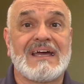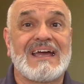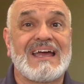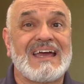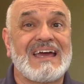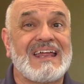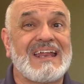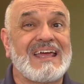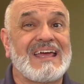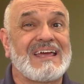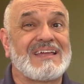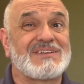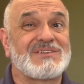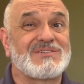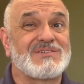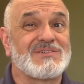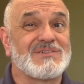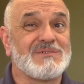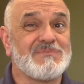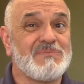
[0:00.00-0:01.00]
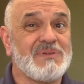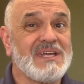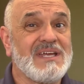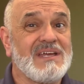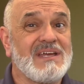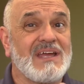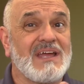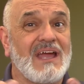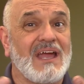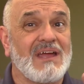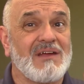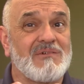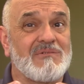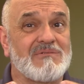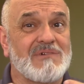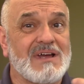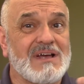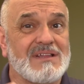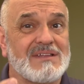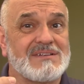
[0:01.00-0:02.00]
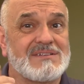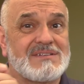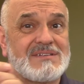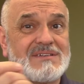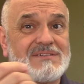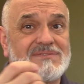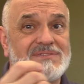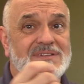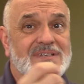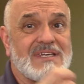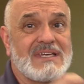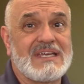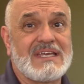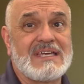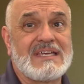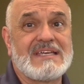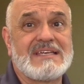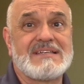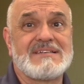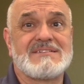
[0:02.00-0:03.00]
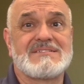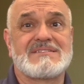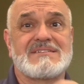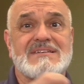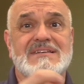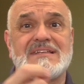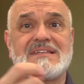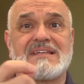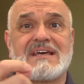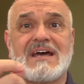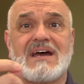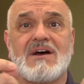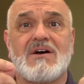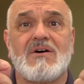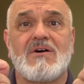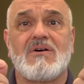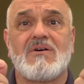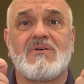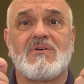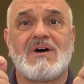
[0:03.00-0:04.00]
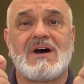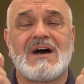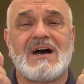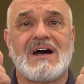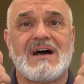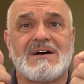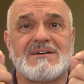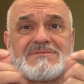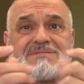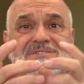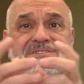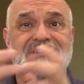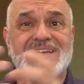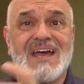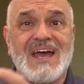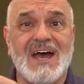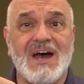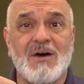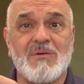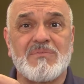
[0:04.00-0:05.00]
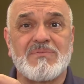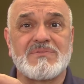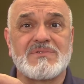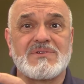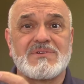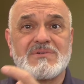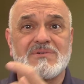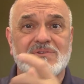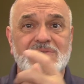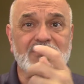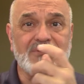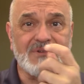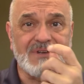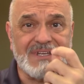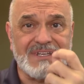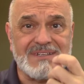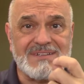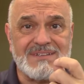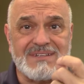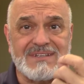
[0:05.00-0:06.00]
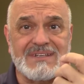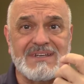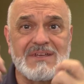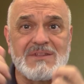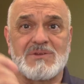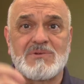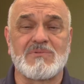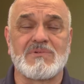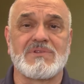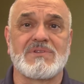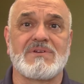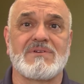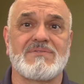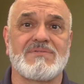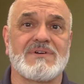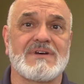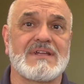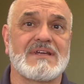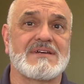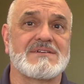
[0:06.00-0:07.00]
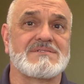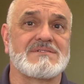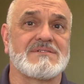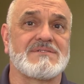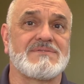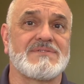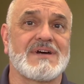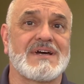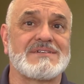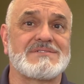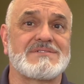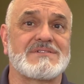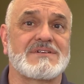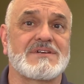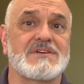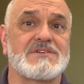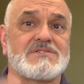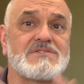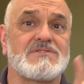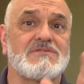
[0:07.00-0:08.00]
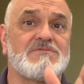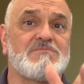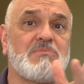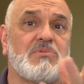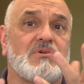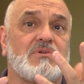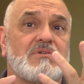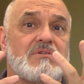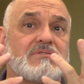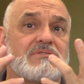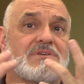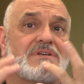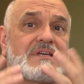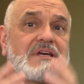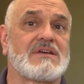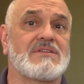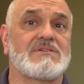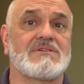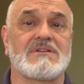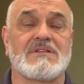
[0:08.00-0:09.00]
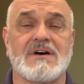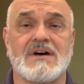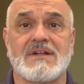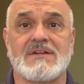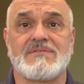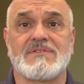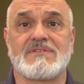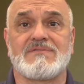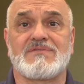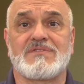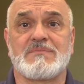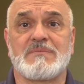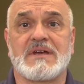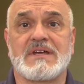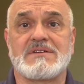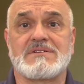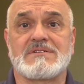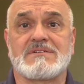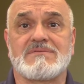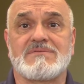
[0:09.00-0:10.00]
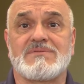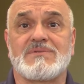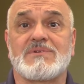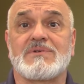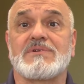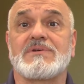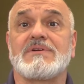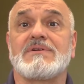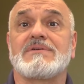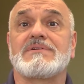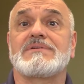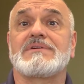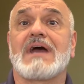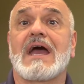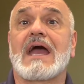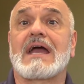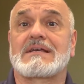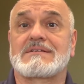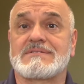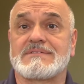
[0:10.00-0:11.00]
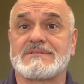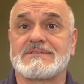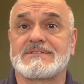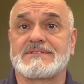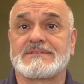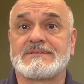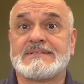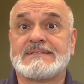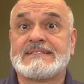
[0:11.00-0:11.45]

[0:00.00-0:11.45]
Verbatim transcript: And it should be a relatively easy now uh, step to get together with your financial advisor because you've pulled together a lot of information for your taxes.